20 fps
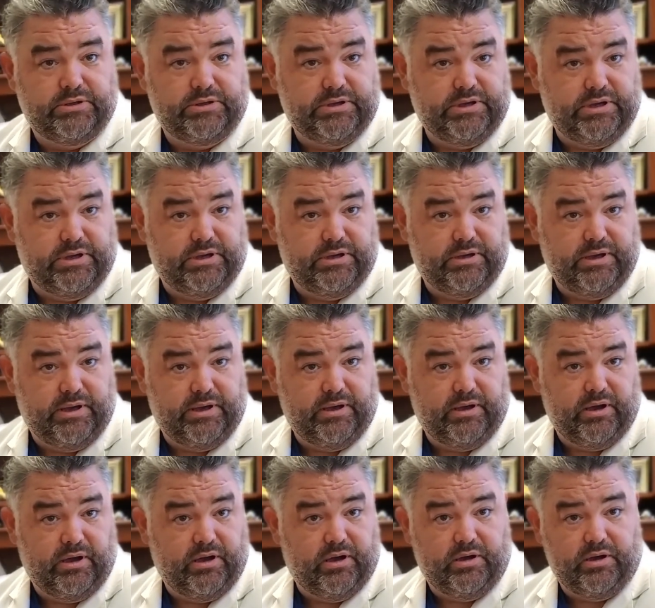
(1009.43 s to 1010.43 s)

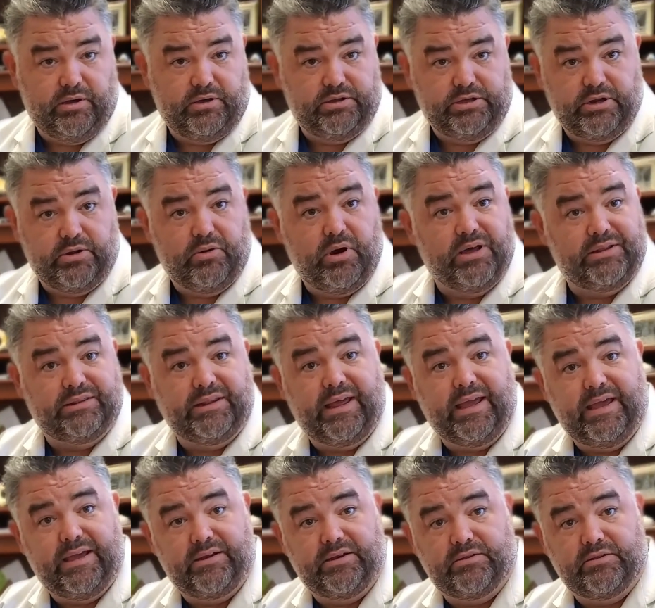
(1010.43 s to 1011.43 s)
on
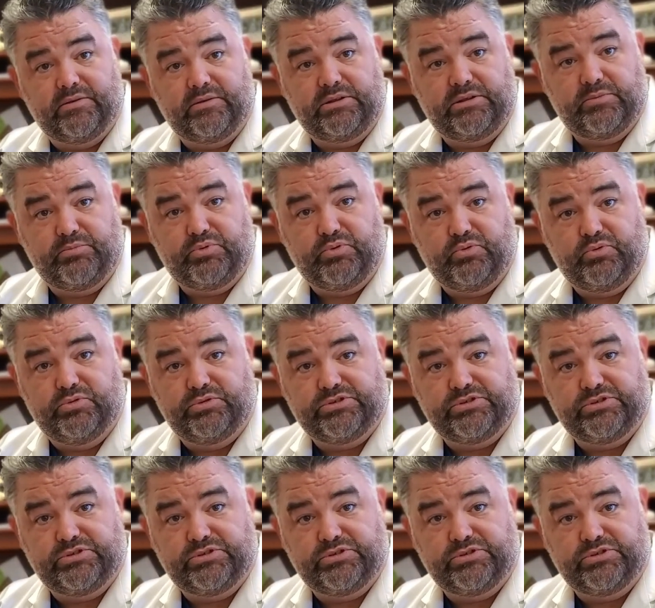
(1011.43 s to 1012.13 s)
land in the pool.